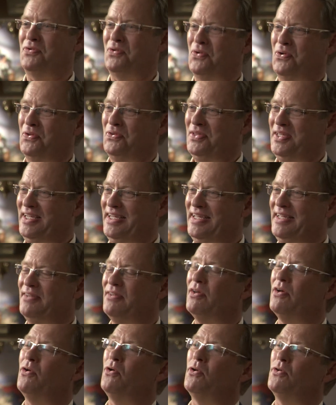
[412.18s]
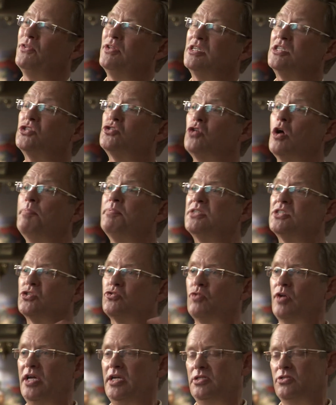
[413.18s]
or the
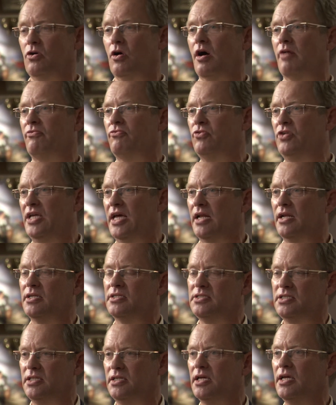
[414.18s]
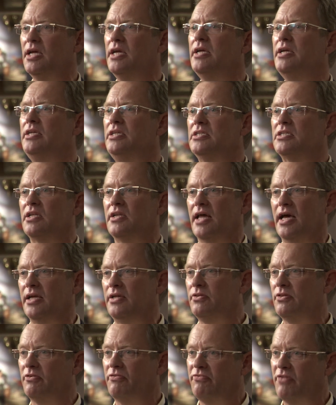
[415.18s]
substrate of reality is
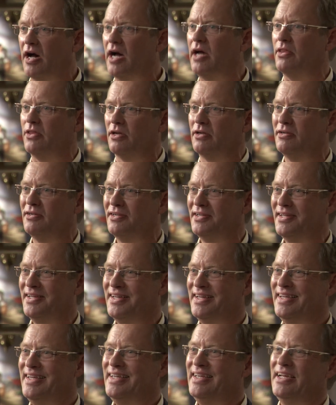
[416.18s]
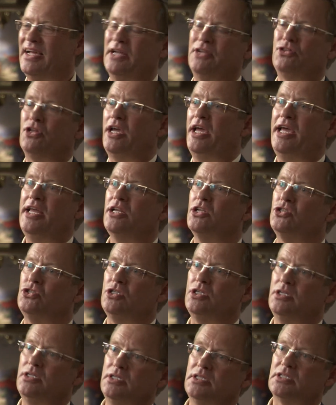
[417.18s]
like the Father, and the
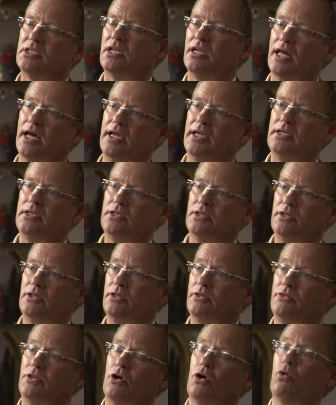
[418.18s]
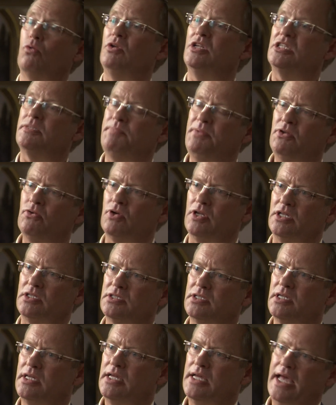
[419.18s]
energy is like the Holy
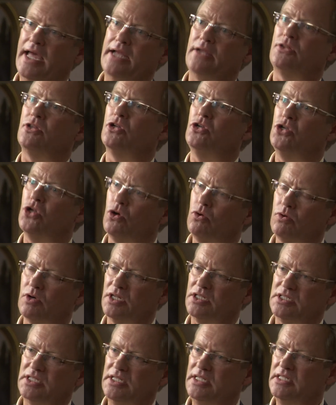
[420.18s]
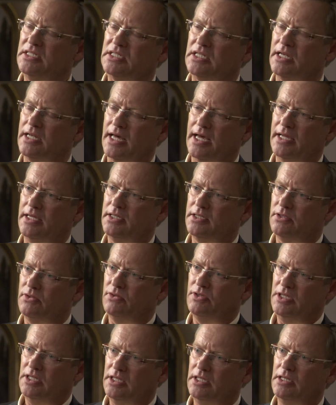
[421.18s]
Spirit, and the logos is like
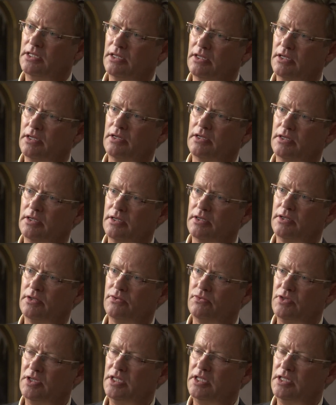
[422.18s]
the